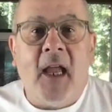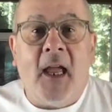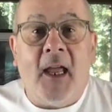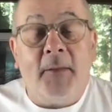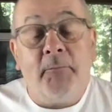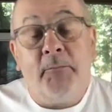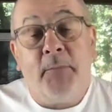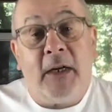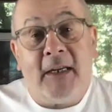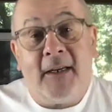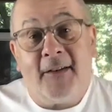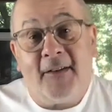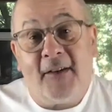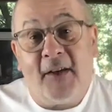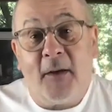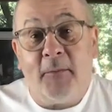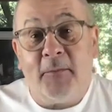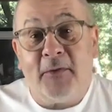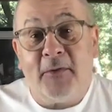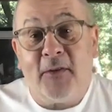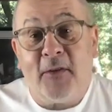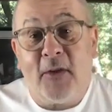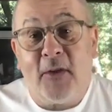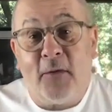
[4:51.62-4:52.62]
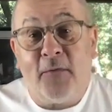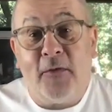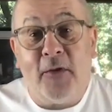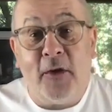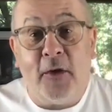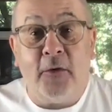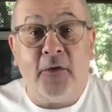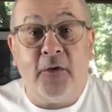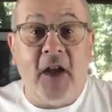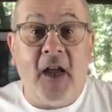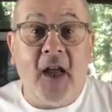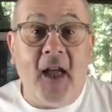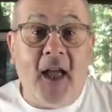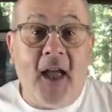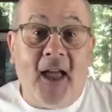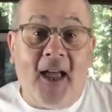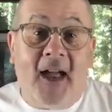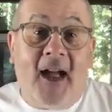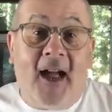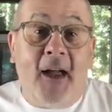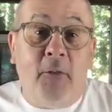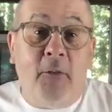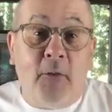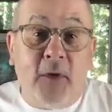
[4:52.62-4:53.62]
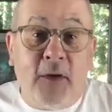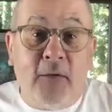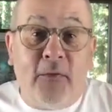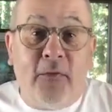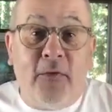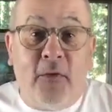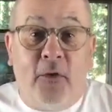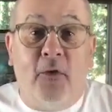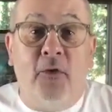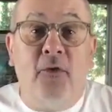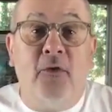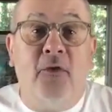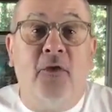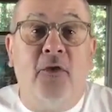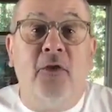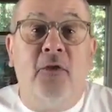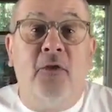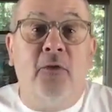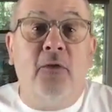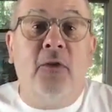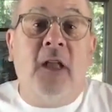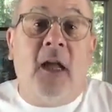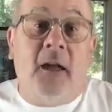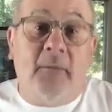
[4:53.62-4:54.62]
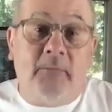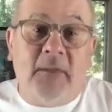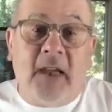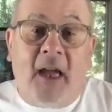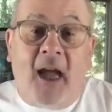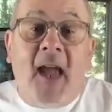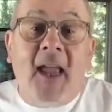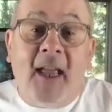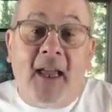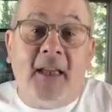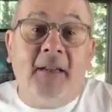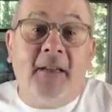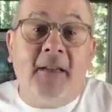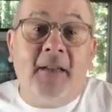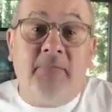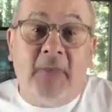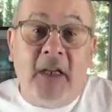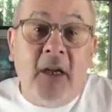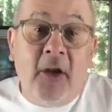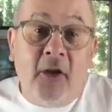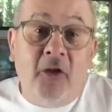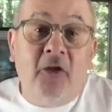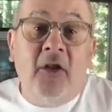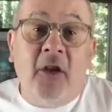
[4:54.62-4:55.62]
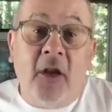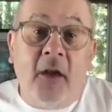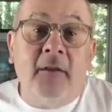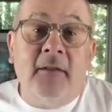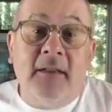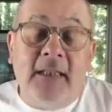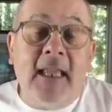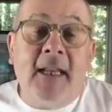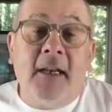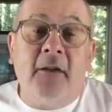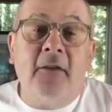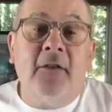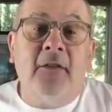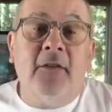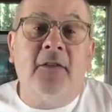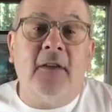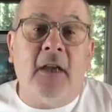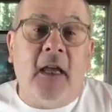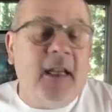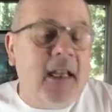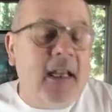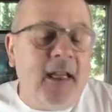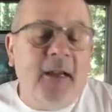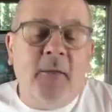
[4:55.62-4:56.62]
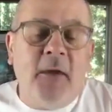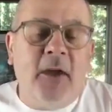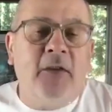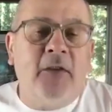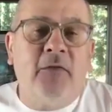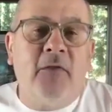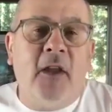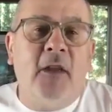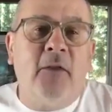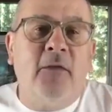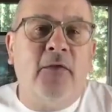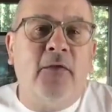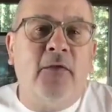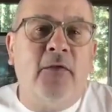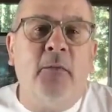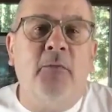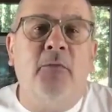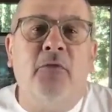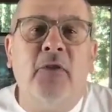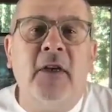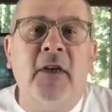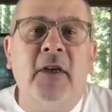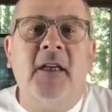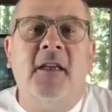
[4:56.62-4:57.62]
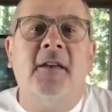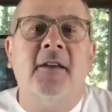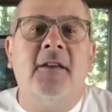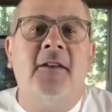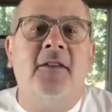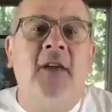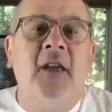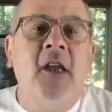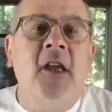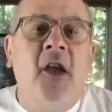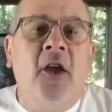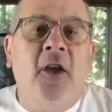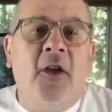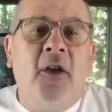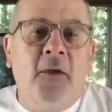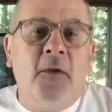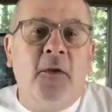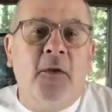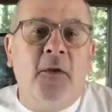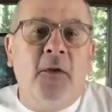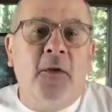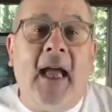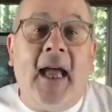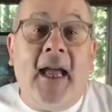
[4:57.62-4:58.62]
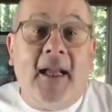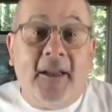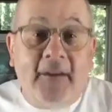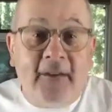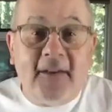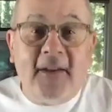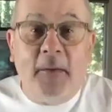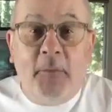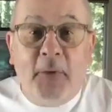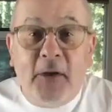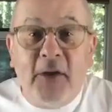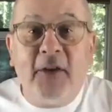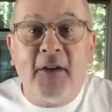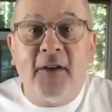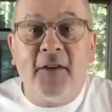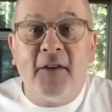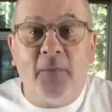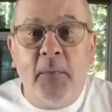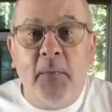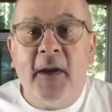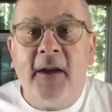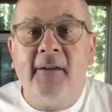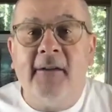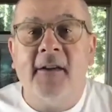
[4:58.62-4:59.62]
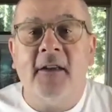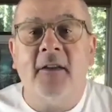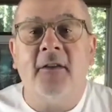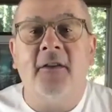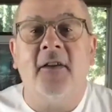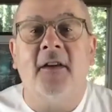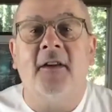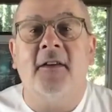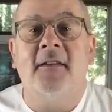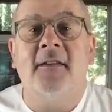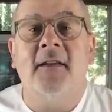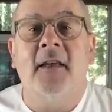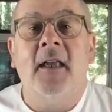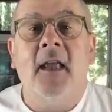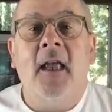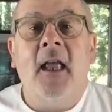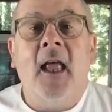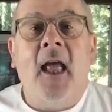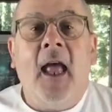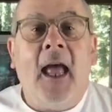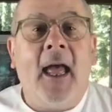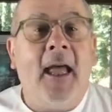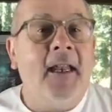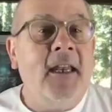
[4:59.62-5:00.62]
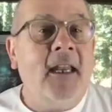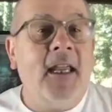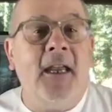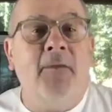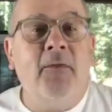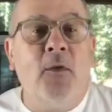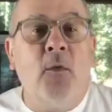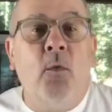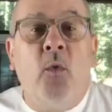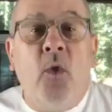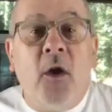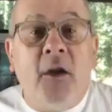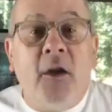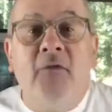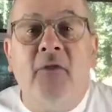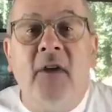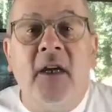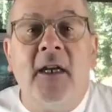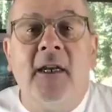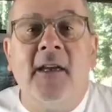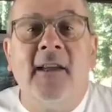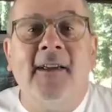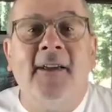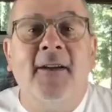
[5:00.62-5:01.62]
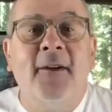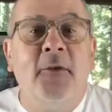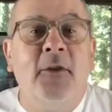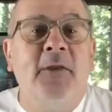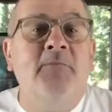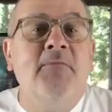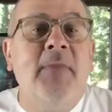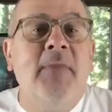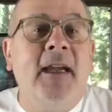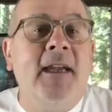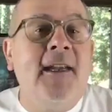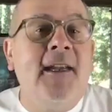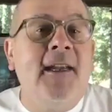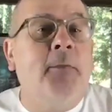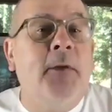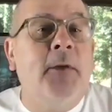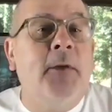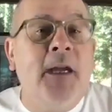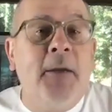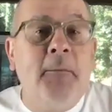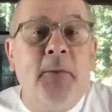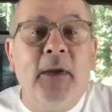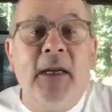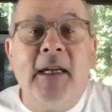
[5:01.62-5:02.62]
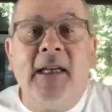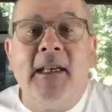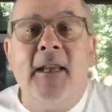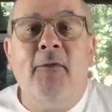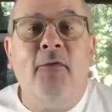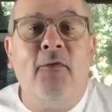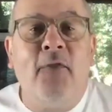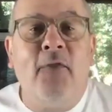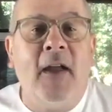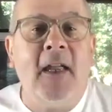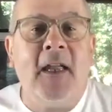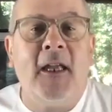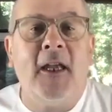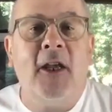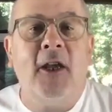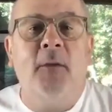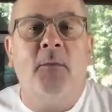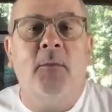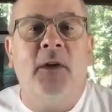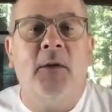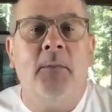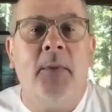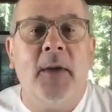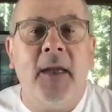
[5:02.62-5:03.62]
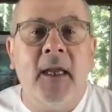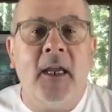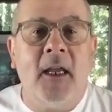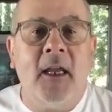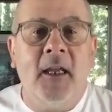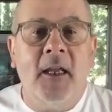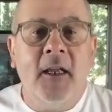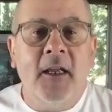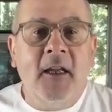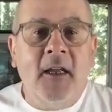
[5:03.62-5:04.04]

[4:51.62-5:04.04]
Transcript: But in terms of the future, I would have thought Google, I had letters, emails rather, from readers who had similar experiences, and even one reader who had made up a completely fake human being,